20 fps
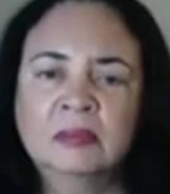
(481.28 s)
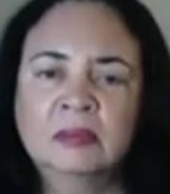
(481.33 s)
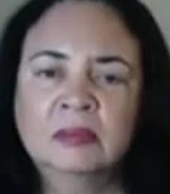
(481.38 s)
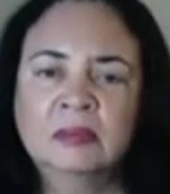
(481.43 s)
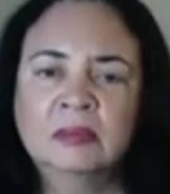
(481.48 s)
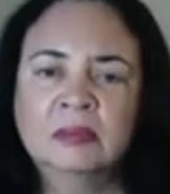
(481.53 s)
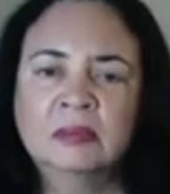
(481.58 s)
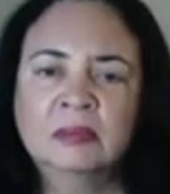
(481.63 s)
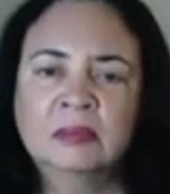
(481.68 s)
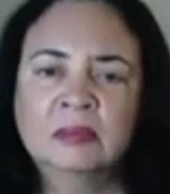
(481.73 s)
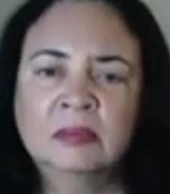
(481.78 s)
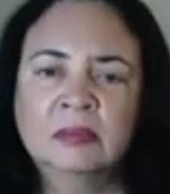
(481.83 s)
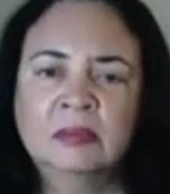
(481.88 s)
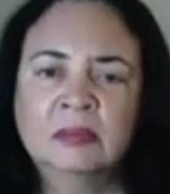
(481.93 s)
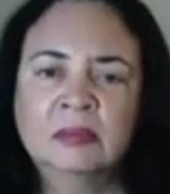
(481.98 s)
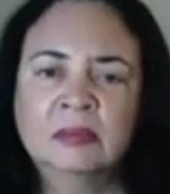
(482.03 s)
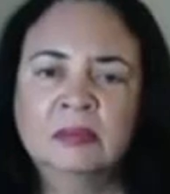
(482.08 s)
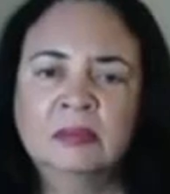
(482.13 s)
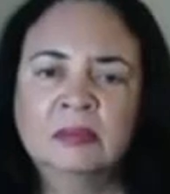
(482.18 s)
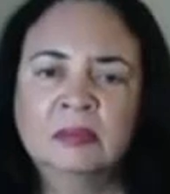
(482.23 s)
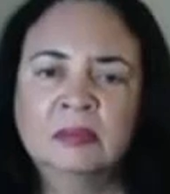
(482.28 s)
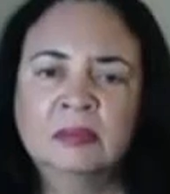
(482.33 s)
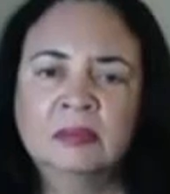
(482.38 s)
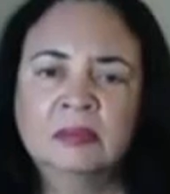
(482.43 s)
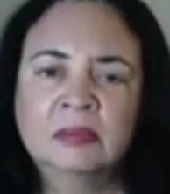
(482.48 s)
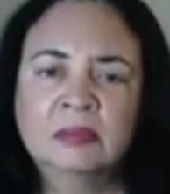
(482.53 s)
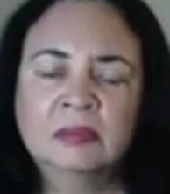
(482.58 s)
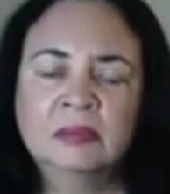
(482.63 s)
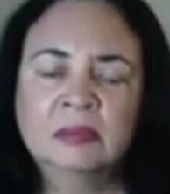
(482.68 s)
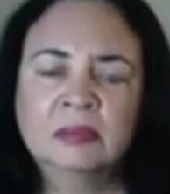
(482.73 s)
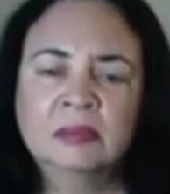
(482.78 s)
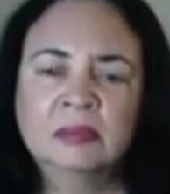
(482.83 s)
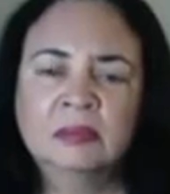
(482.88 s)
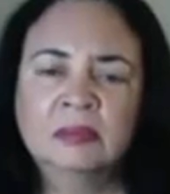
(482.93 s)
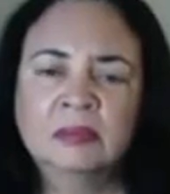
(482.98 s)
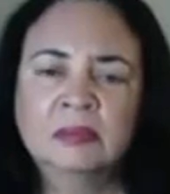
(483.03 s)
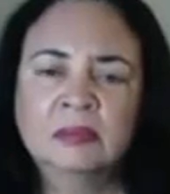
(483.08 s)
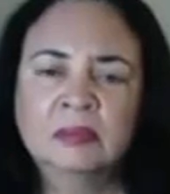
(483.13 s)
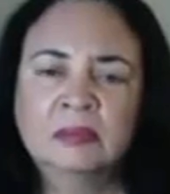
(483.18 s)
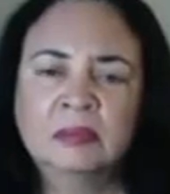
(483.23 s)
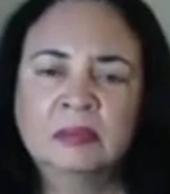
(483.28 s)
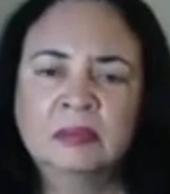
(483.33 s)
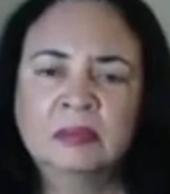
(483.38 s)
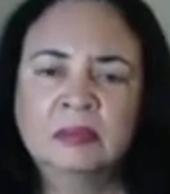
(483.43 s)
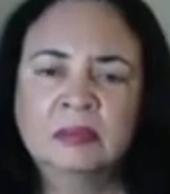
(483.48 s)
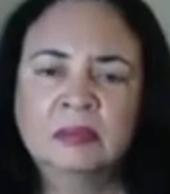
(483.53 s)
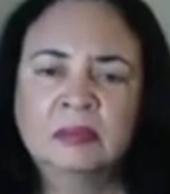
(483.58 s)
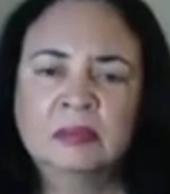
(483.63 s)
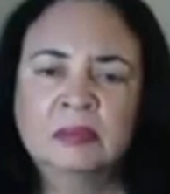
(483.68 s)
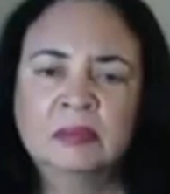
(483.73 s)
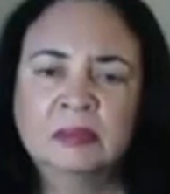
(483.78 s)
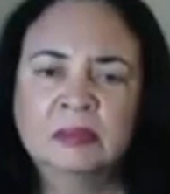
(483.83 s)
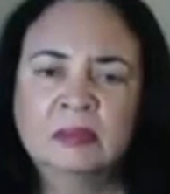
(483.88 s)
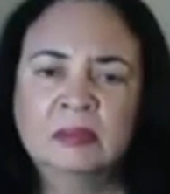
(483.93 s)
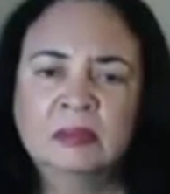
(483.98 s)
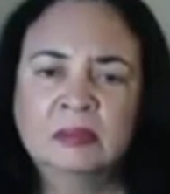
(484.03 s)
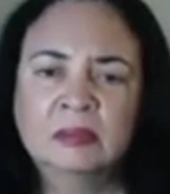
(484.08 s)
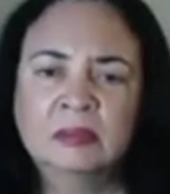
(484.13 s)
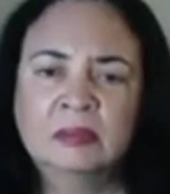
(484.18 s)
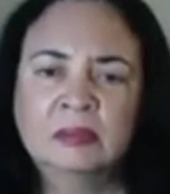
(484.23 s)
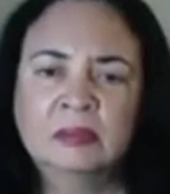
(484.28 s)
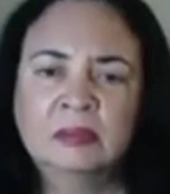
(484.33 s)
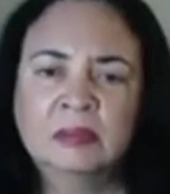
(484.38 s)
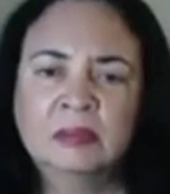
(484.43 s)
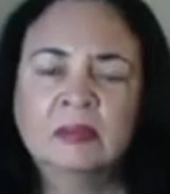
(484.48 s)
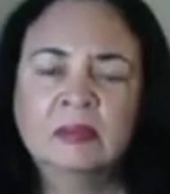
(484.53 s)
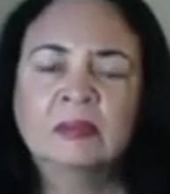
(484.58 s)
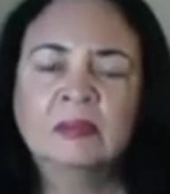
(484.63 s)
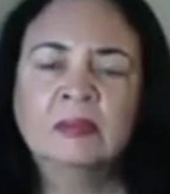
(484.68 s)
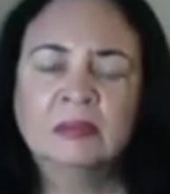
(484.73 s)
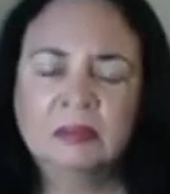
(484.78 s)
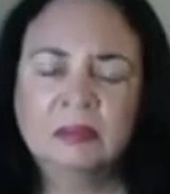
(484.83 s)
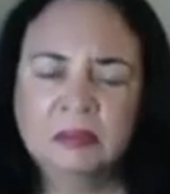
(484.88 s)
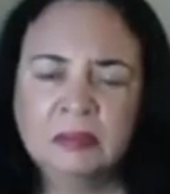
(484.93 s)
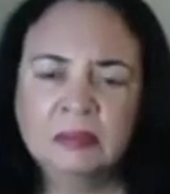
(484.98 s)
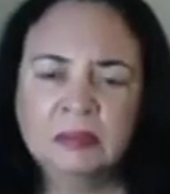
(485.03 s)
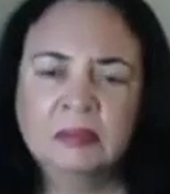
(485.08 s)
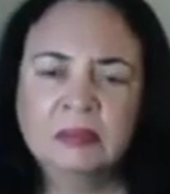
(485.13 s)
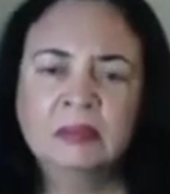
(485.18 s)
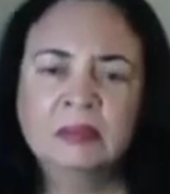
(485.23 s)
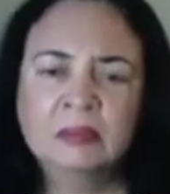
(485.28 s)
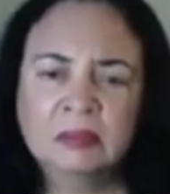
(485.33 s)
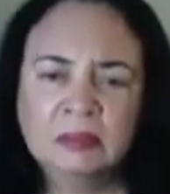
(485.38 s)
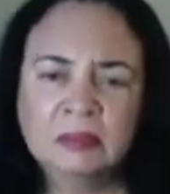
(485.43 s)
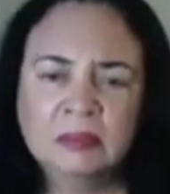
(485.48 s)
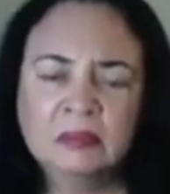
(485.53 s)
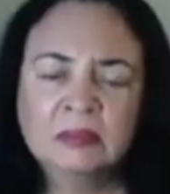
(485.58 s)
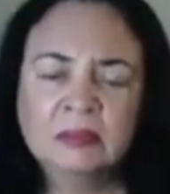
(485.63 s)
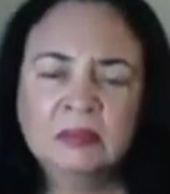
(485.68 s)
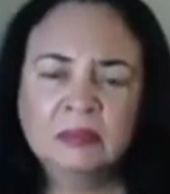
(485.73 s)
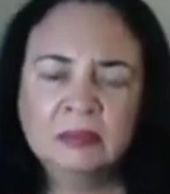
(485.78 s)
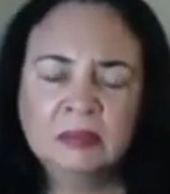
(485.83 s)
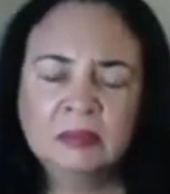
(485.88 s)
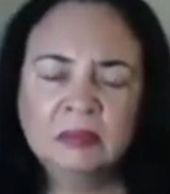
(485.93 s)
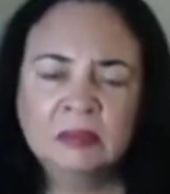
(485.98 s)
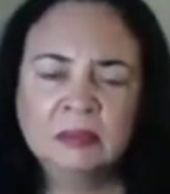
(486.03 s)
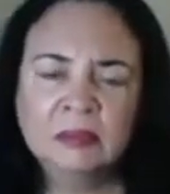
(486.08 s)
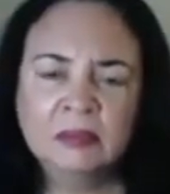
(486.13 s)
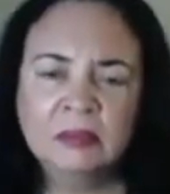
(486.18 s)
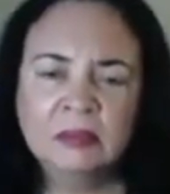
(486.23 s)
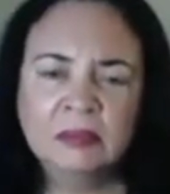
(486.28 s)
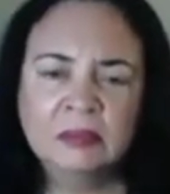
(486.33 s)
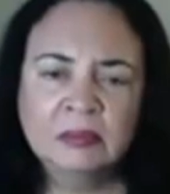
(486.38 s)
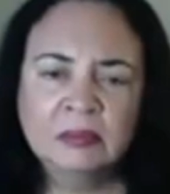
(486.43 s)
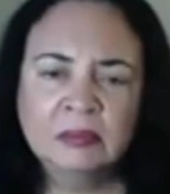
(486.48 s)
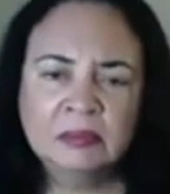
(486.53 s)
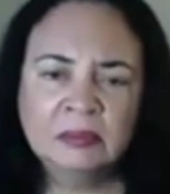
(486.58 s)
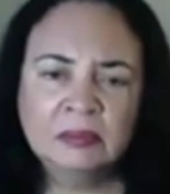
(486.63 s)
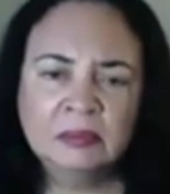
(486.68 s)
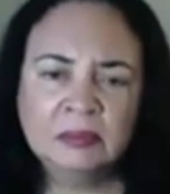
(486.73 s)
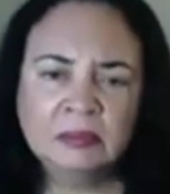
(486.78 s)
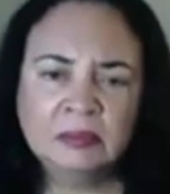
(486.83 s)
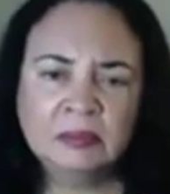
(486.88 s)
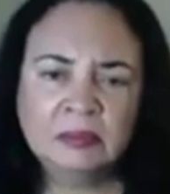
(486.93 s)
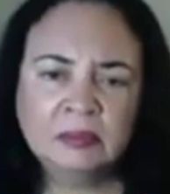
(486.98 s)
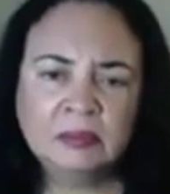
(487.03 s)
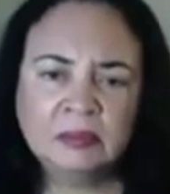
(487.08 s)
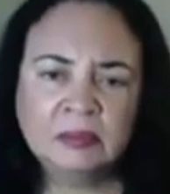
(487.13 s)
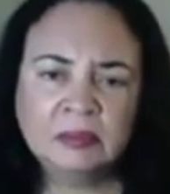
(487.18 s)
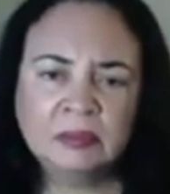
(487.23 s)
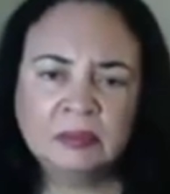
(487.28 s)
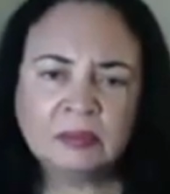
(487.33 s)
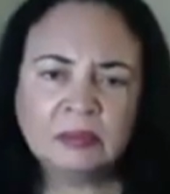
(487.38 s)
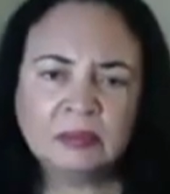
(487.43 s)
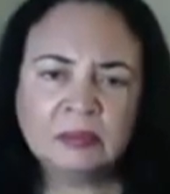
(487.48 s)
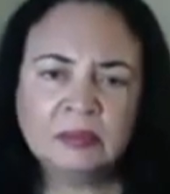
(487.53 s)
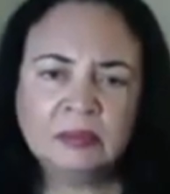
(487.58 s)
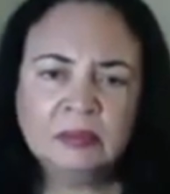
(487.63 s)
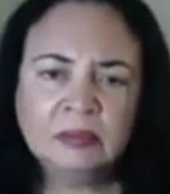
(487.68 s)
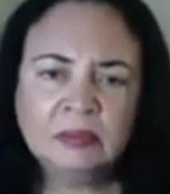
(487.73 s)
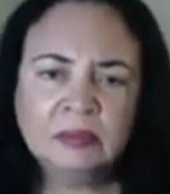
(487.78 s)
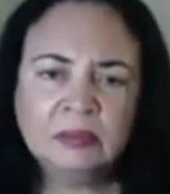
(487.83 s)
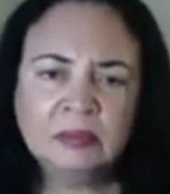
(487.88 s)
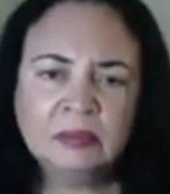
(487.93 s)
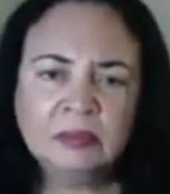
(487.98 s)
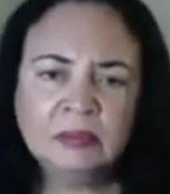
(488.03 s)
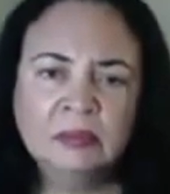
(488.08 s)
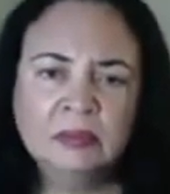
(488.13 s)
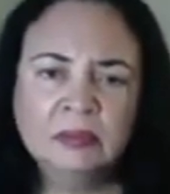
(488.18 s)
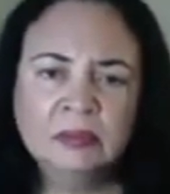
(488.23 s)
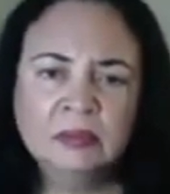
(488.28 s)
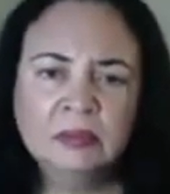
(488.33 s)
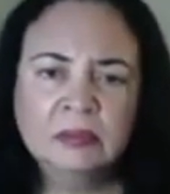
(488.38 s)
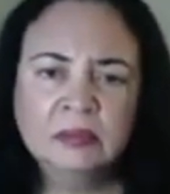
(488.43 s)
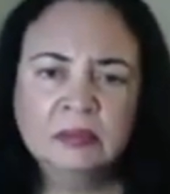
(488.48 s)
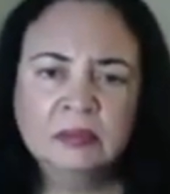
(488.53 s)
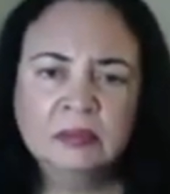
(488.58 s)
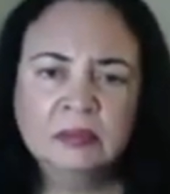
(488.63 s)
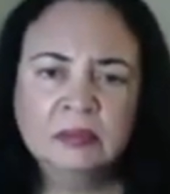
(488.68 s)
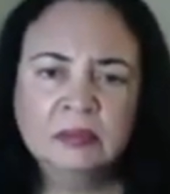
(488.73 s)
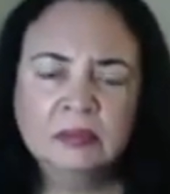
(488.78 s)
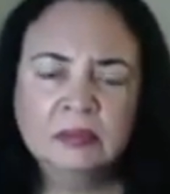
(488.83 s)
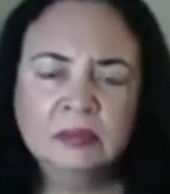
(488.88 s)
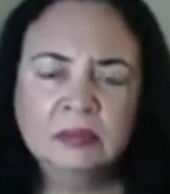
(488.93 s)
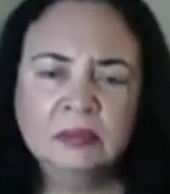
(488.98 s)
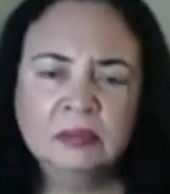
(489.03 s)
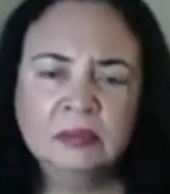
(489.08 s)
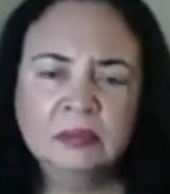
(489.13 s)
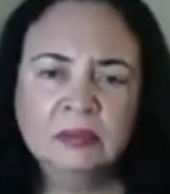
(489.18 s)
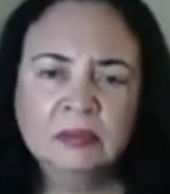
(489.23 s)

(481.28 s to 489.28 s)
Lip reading: (silent)